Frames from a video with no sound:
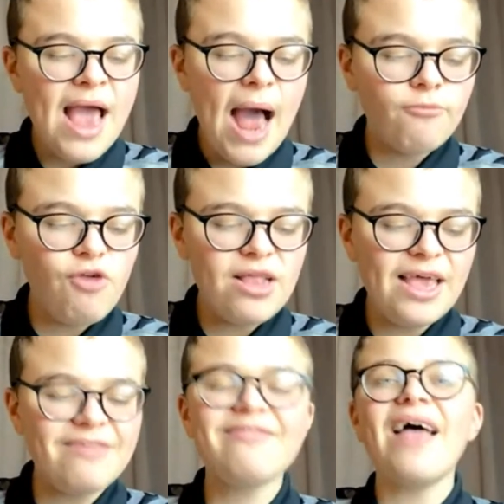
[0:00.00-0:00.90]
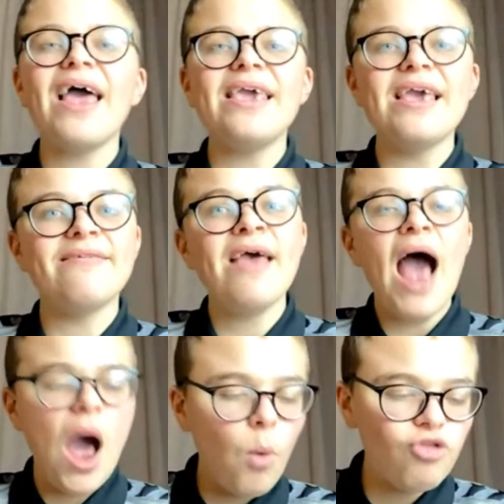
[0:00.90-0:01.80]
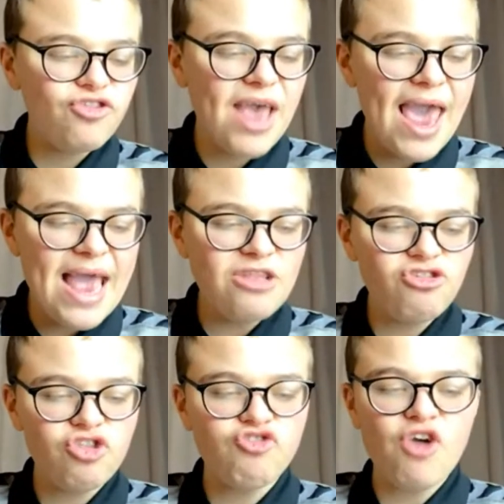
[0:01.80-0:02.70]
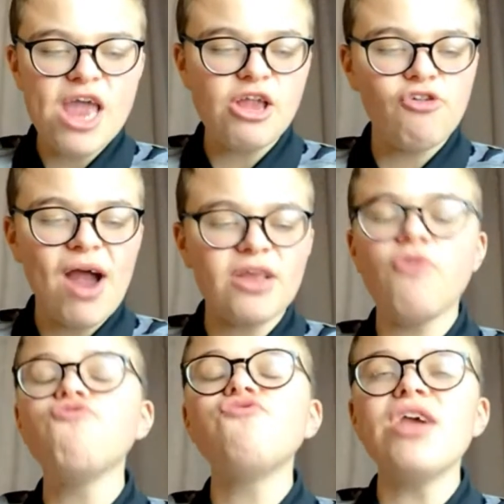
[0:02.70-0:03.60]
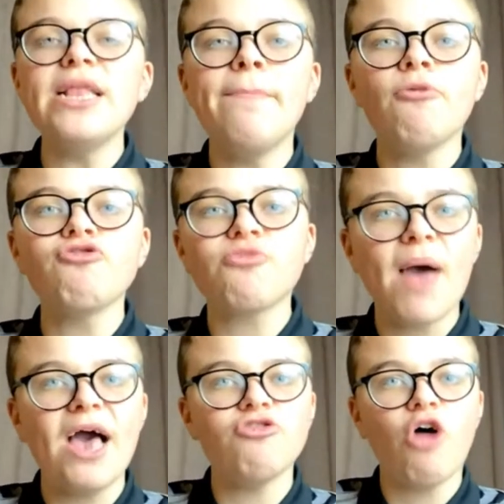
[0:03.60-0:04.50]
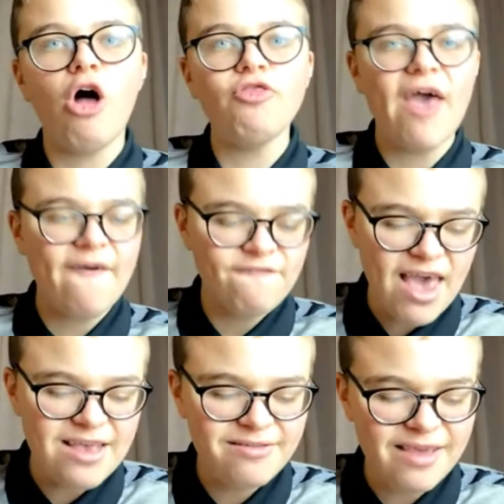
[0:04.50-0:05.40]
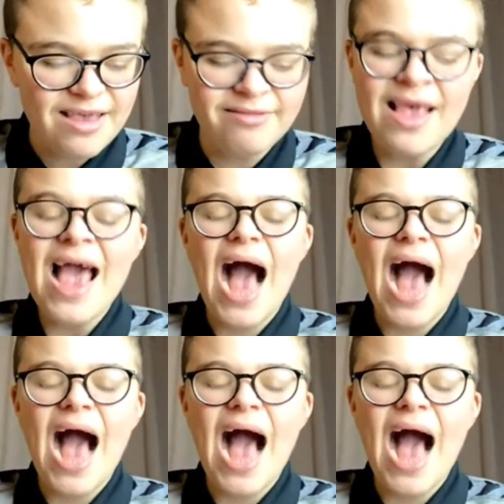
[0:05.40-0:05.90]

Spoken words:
I'm really excited. I want to get into the training ground and really put smiles on their faces